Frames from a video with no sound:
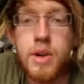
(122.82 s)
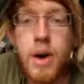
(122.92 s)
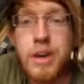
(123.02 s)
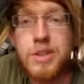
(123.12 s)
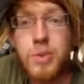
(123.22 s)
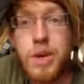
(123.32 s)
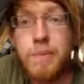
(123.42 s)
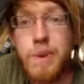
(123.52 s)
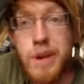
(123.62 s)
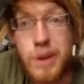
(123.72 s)
know how to
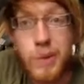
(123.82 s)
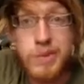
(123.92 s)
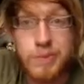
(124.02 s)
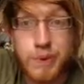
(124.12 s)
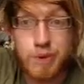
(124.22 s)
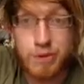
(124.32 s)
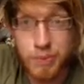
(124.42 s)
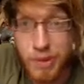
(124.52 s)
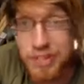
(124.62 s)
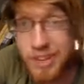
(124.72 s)
swim, and it wasn't built for
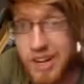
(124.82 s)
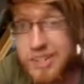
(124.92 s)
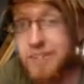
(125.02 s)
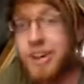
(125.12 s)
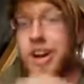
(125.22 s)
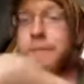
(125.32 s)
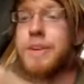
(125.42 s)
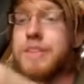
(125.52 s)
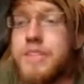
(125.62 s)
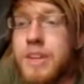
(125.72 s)
pressurized
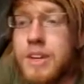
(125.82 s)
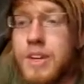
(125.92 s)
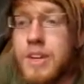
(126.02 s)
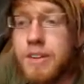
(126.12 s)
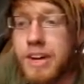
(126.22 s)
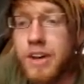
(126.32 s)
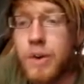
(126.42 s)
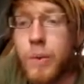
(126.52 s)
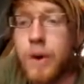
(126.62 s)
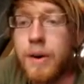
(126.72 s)
environments like
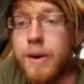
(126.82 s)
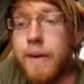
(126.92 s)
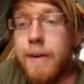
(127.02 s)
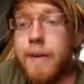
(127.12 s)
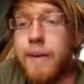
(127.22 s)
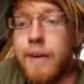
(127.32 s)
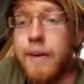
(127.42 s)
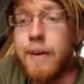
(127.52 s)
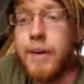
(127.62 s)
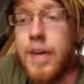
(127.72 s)
underwater.
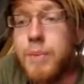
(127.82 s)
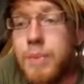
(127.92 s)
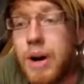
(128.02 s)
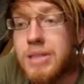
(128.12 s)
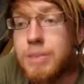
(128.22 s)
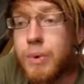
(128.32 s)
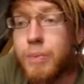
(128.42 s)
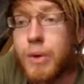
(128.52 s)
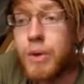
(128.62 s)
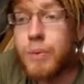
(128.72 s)
It'd be possible to
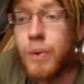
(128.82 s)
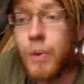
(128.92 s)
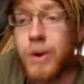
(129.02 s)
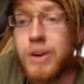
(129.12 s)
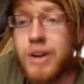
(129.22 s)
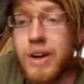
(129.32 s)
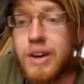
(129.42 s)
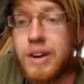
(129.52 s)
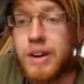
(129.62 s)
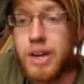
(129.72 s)
build it more
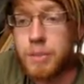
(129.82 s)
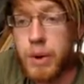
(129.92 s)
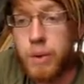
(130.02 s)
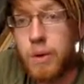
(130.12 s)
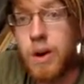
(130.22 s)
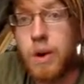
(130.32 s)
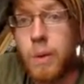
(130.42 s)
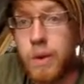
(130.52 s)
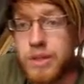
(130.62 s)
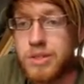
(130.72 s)
watertight, like a boat
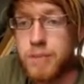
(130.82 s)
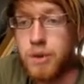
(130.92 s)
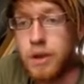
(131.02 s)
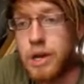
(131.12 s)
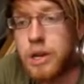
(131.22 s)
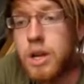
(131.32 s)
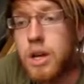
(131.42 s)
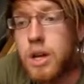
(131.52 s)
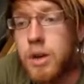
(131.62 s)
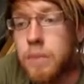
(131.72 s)
or a submarine,
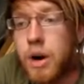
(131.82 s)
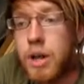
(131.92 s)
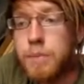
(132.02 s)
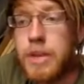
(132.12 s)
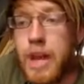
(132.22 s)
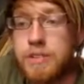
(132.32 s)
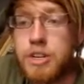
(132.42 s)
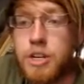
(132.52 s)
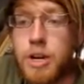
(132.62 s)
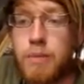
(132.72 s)
but it'd be
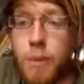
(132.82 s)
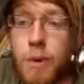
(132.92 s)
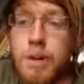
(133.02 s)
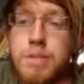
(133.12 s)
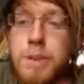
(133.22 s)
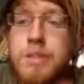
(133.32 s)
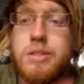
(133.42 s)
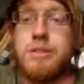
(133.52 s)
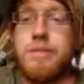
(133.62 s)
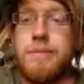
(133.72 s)
heavier and more
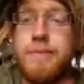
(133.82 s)
expensive.